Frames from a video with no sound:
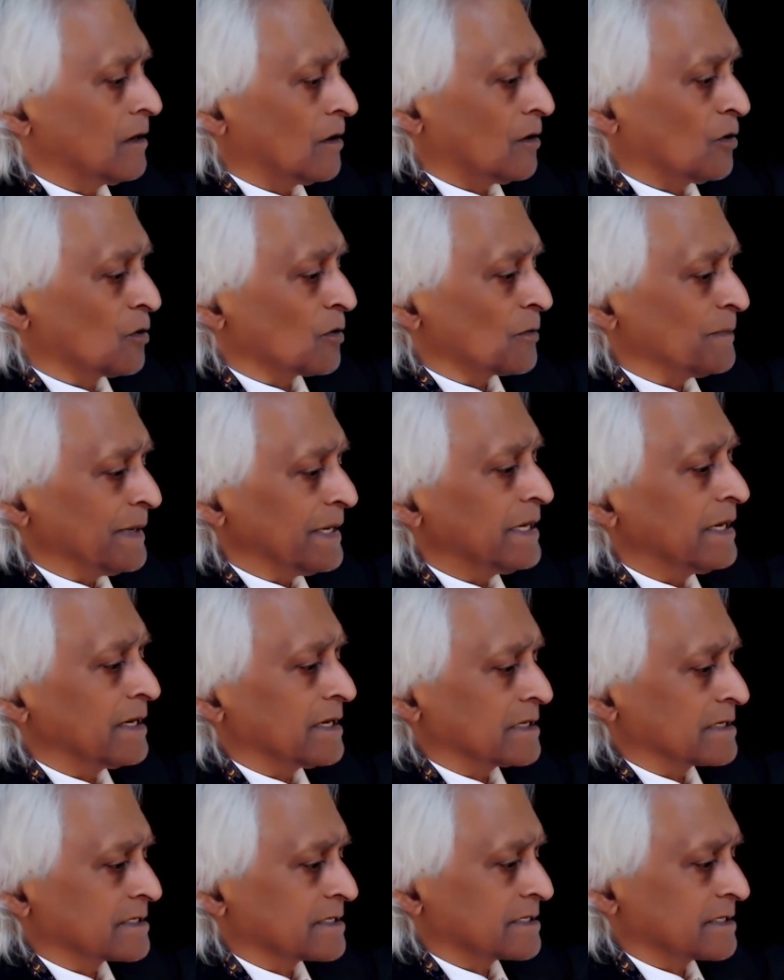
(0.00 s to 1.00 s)
whole
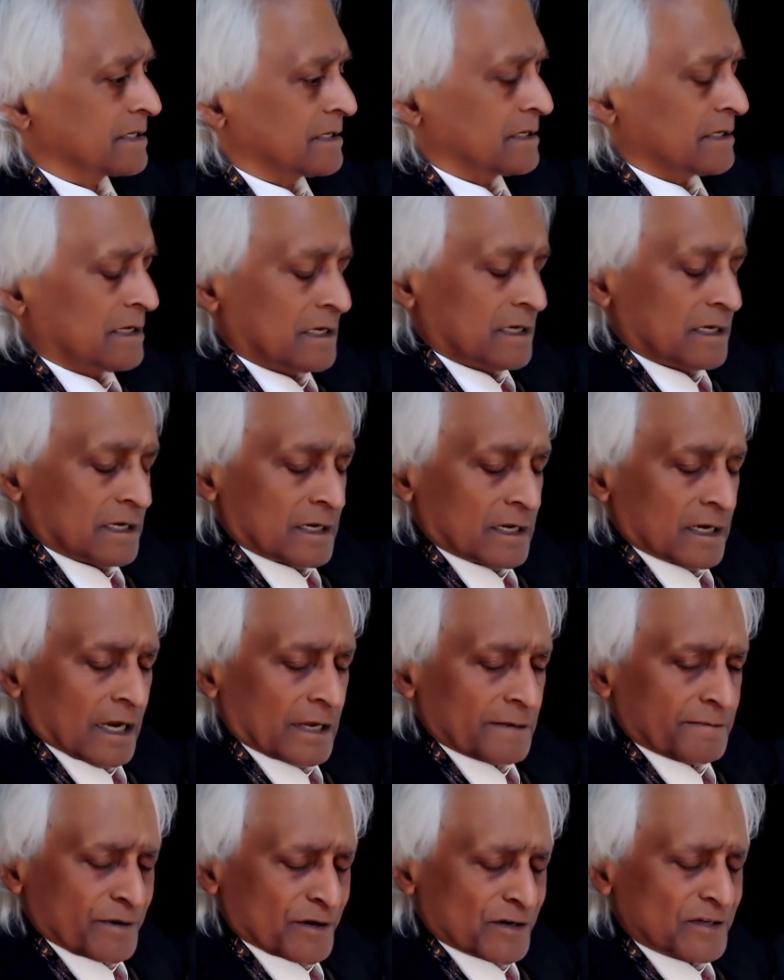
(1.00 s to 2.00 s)
beings
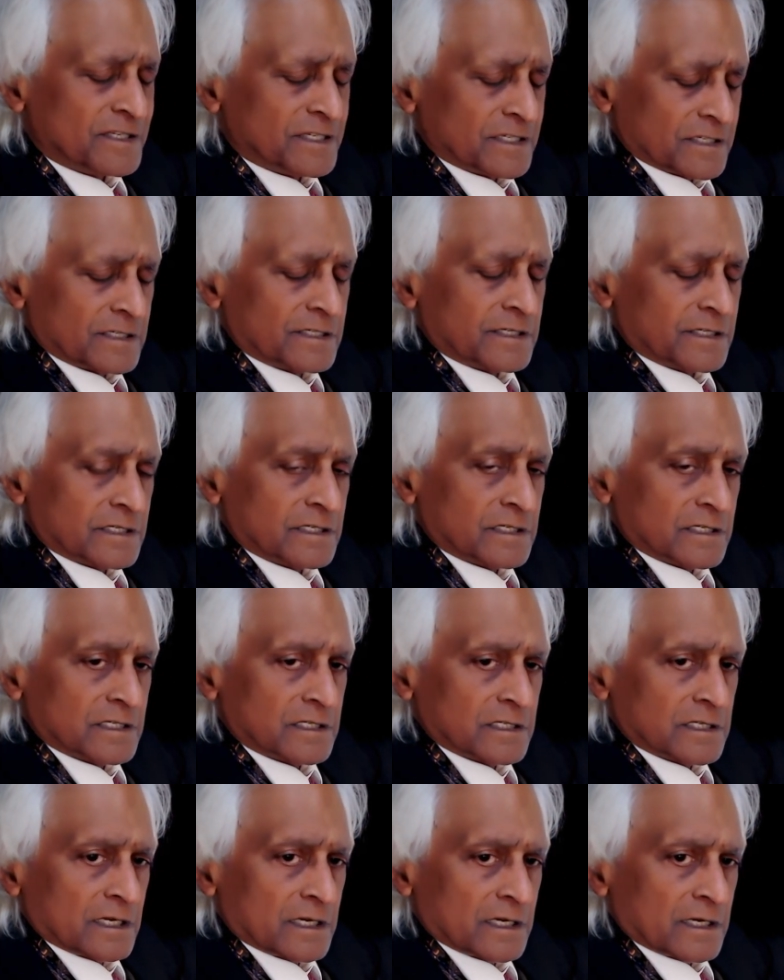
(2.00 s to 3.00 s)
and persons.
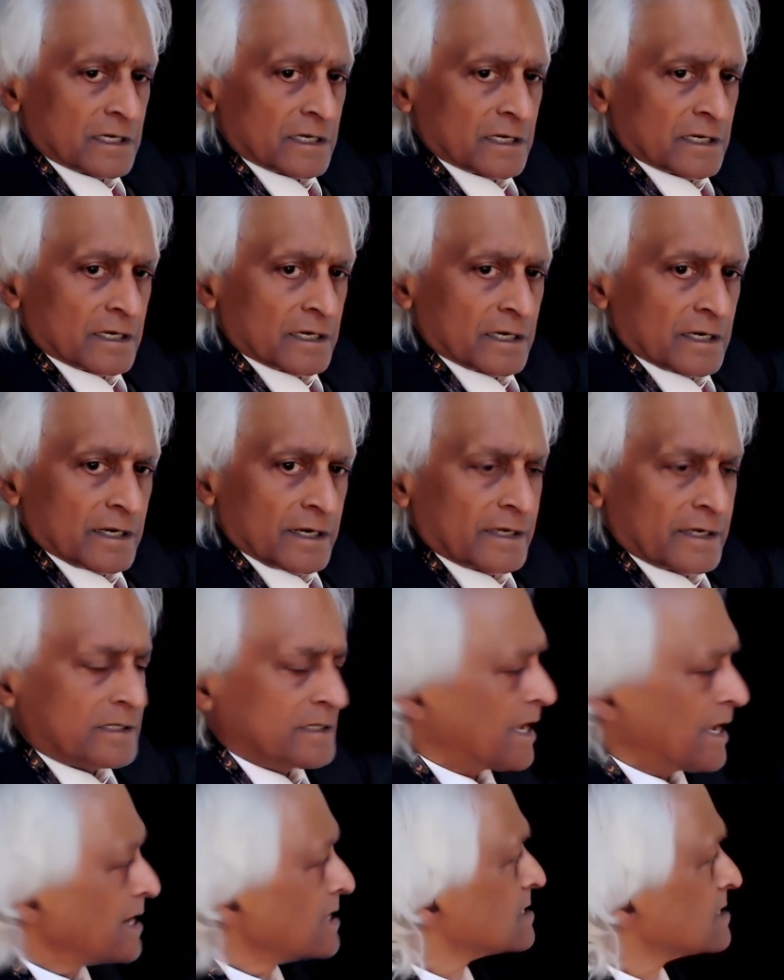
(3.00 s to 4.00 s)
It
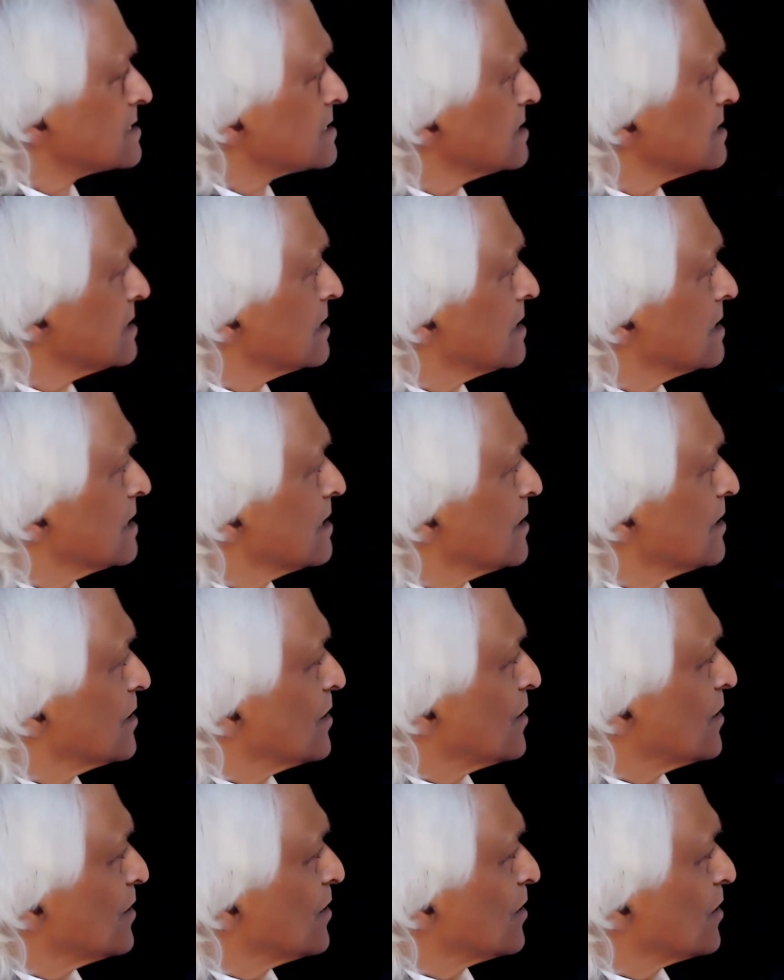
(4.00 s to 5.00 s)
takes
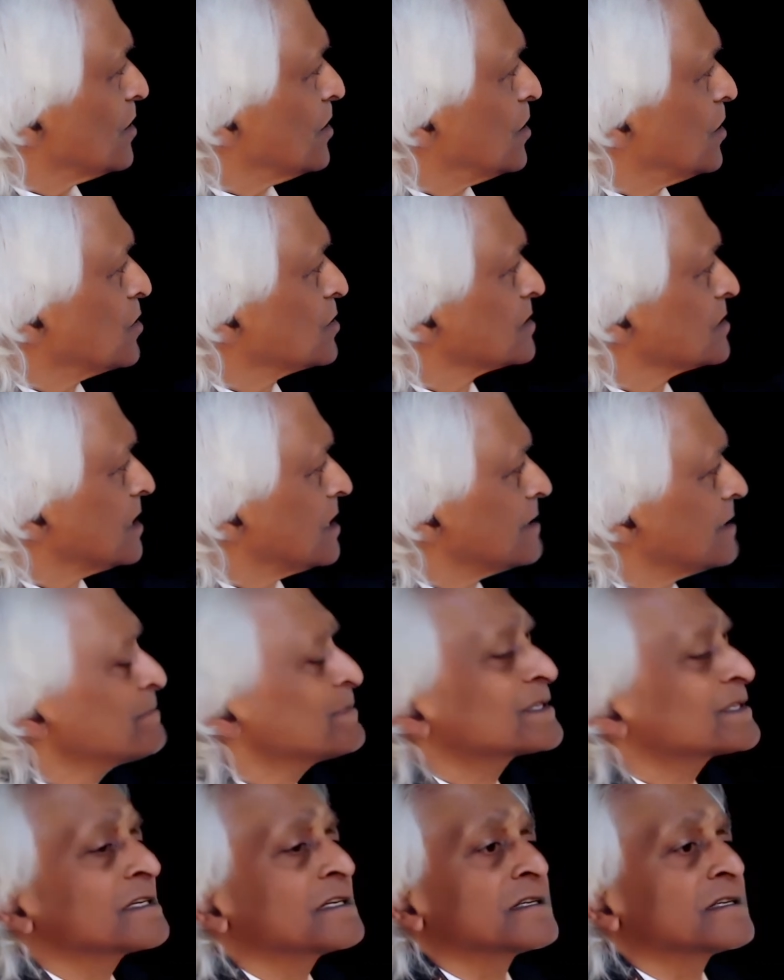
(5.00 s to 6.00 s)
code
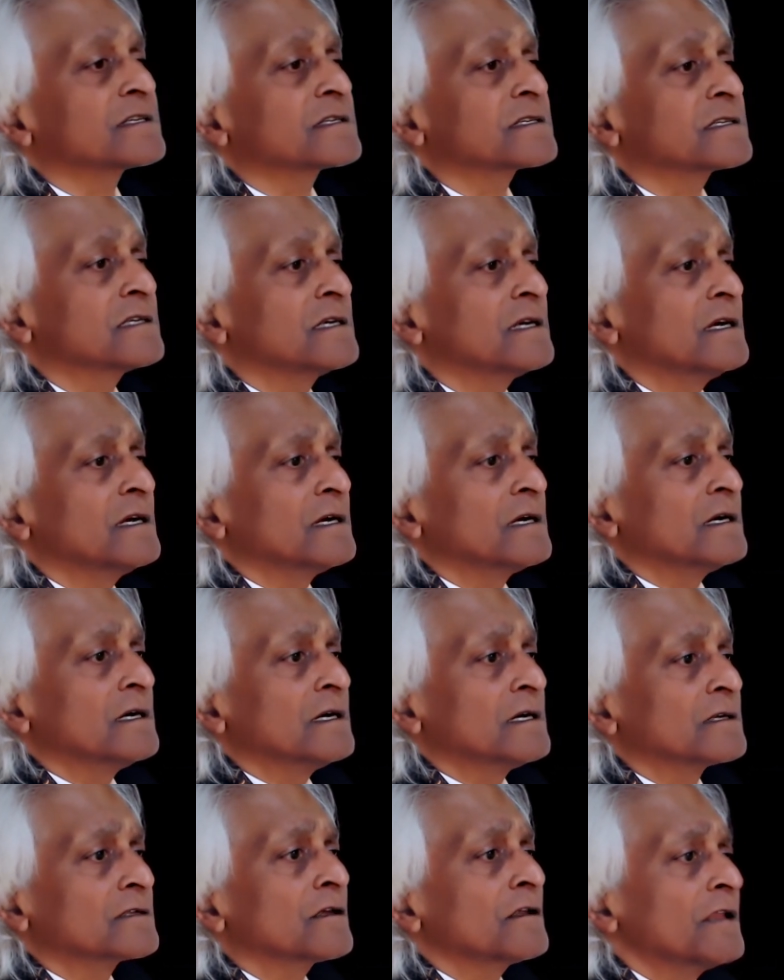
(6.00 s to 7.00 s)
competence
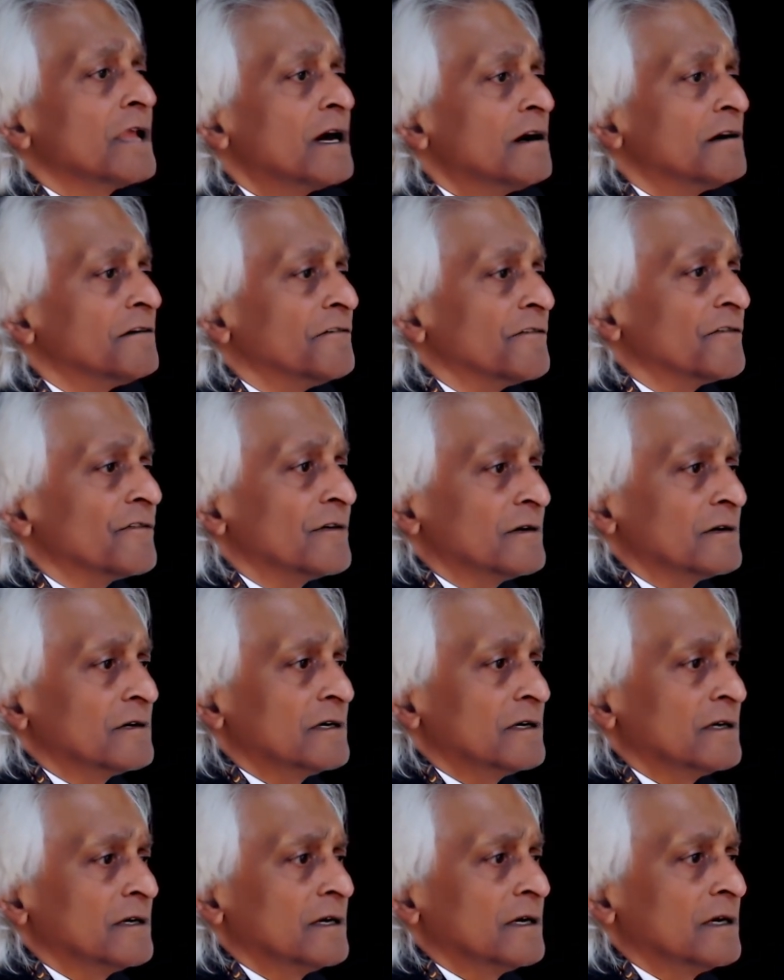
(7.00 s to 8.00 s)
to love.
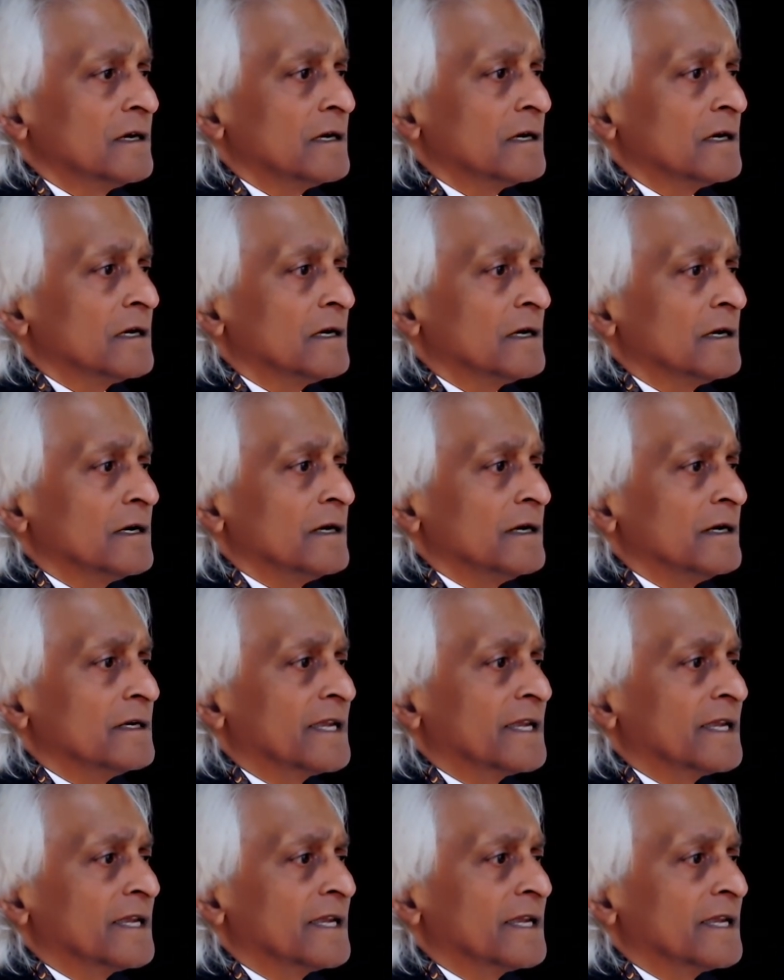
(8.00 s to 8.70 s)
It